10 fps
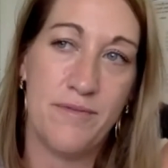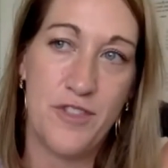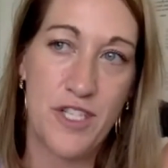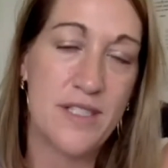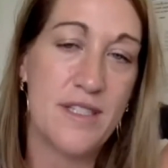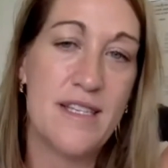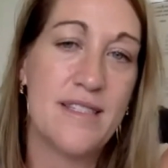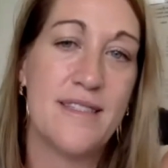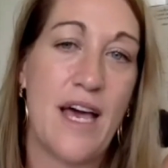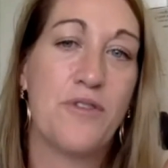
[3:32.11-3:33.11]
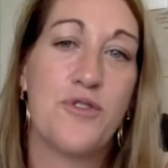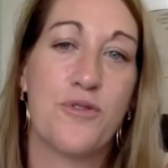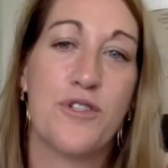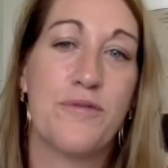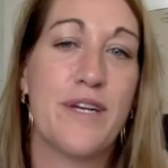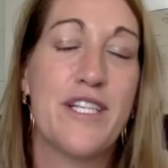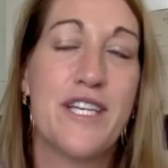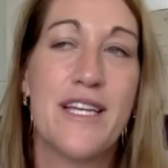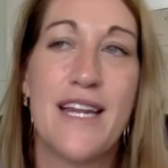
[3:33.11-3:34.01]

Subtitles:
just this South Georgia region.